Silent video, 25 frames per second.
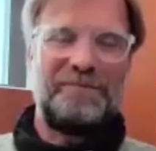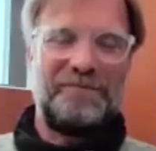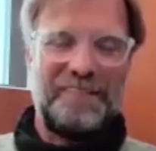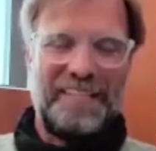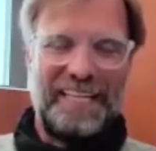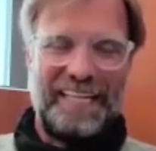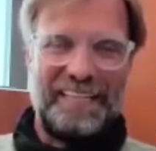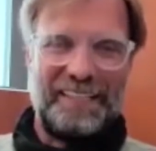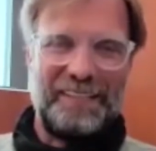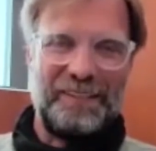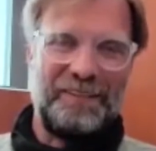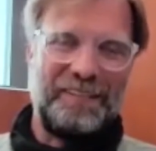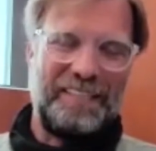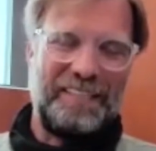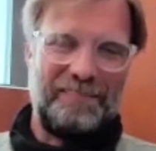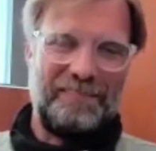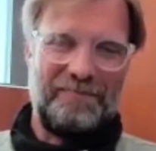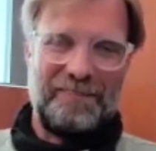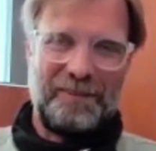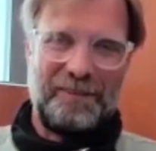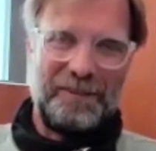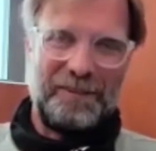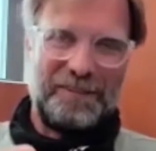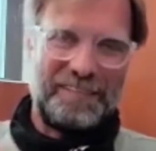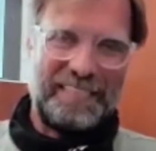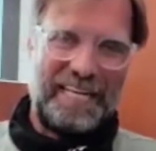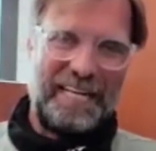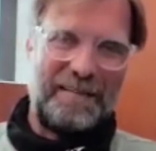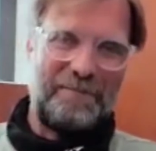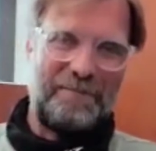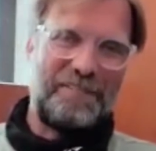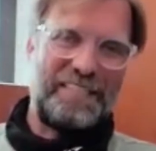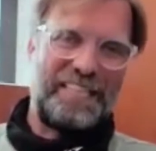Thank you. Have a good time.